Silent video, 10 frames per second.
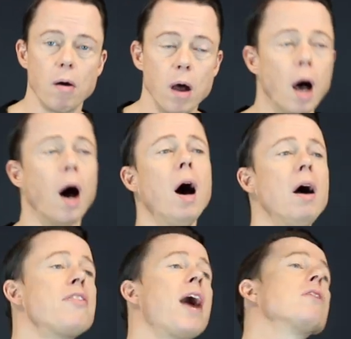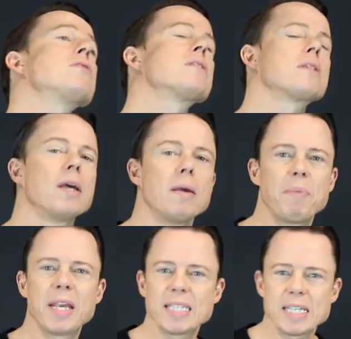go, oh, thousands.
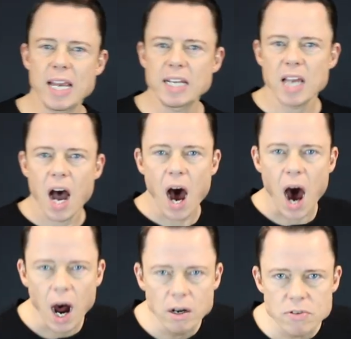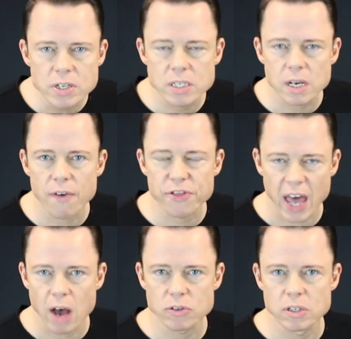Because it takes hundreds of
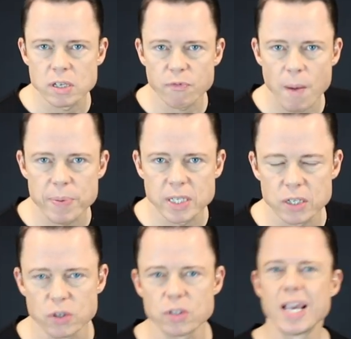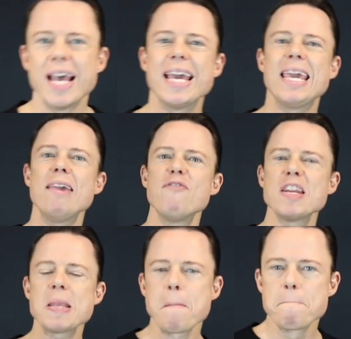thousands of repetitions,
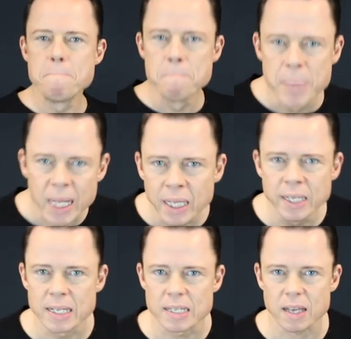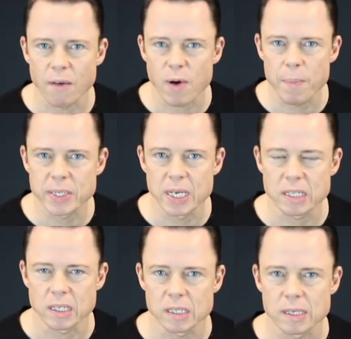even millions of
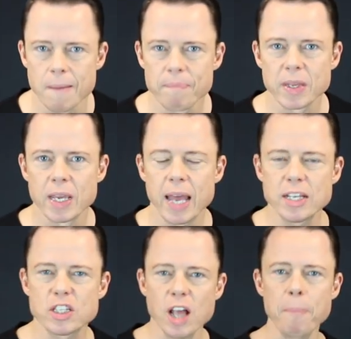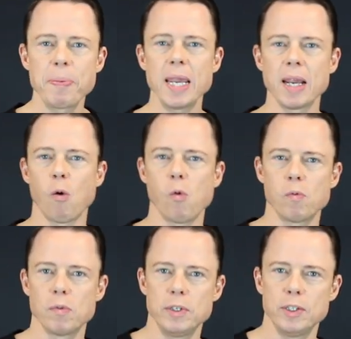repetitions. And stop being a
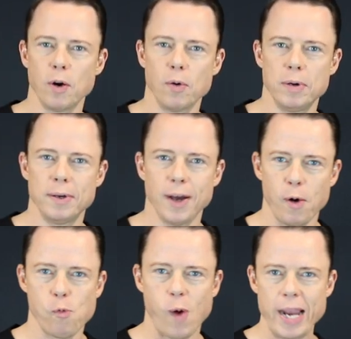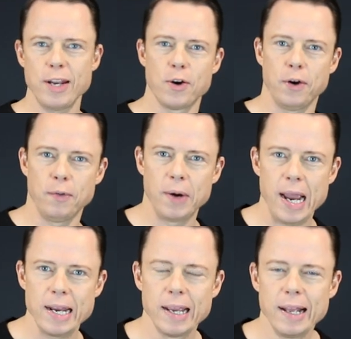whiner,
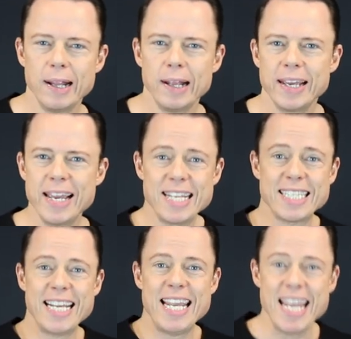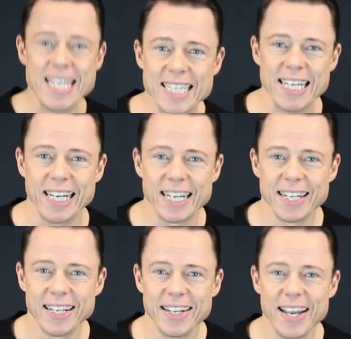right? It's easy.
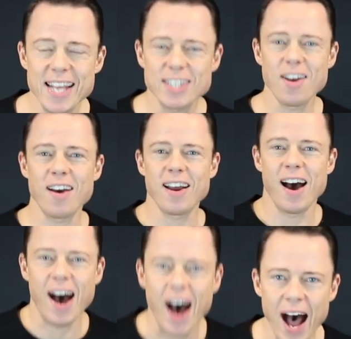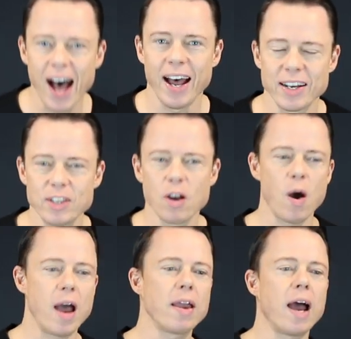It's not hard. You know,
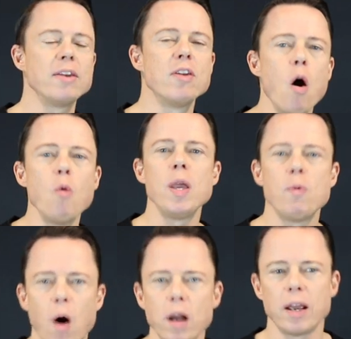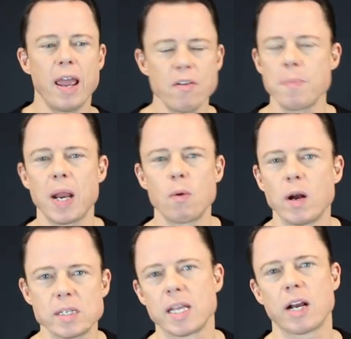I know we want, everybody
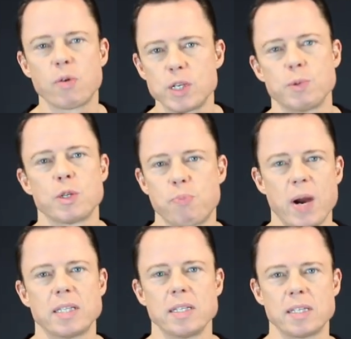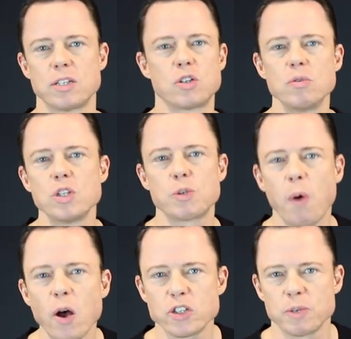wants their Christmas presents as soon as
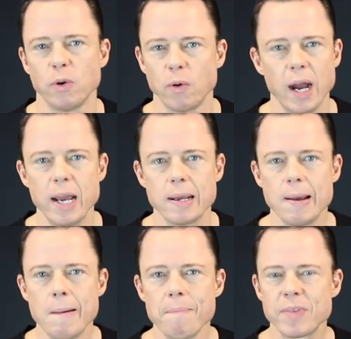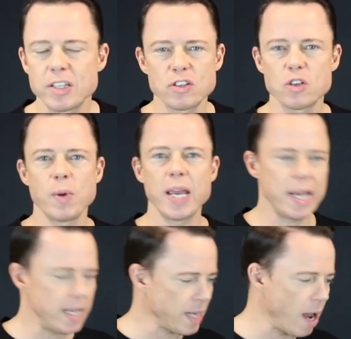possible, right? It's just the way it
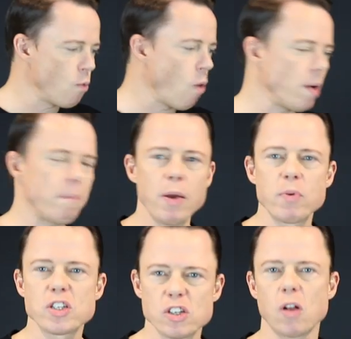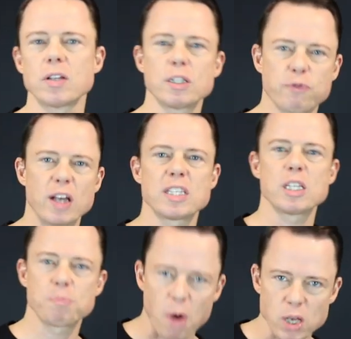is. I want my result as fast
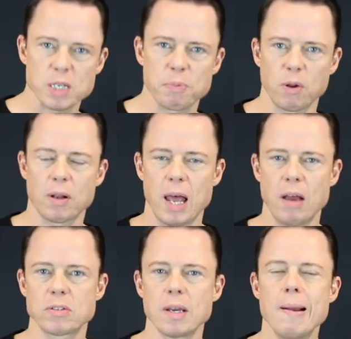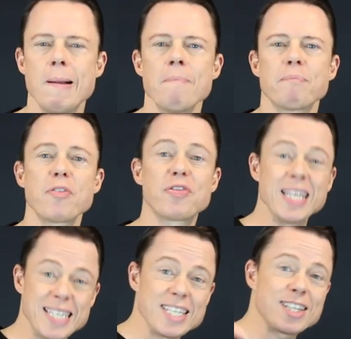as possible, Claus. But
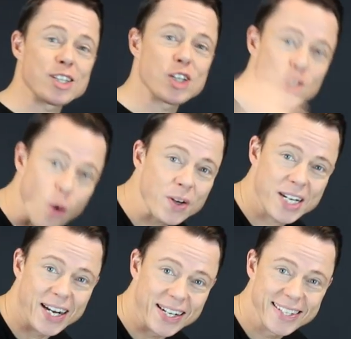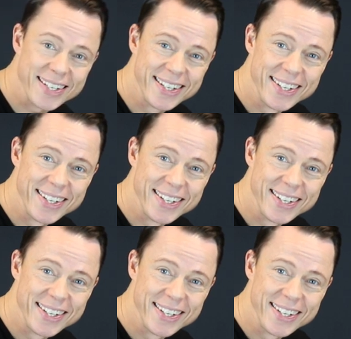this is the shortcut.